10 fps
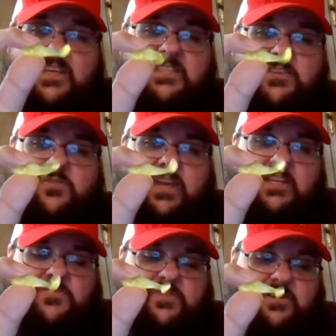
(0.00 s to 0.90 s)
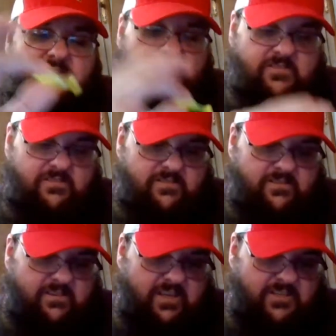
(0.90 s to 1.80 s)
These do catch fish.
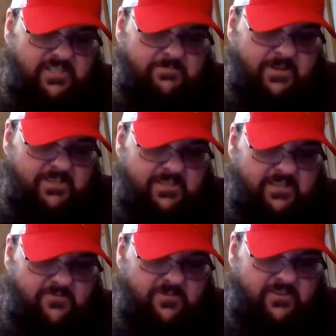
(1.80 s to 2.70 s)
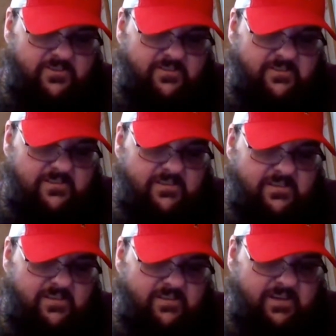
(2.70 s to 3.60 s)
It just depends on the coloration.
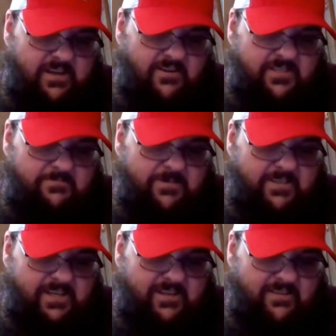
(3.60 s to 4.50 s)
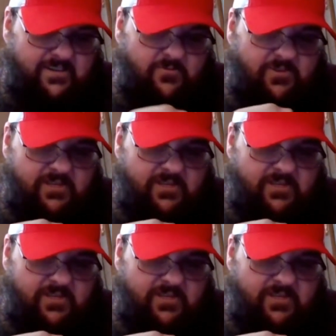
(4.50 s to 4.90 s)
It also depends on how long you're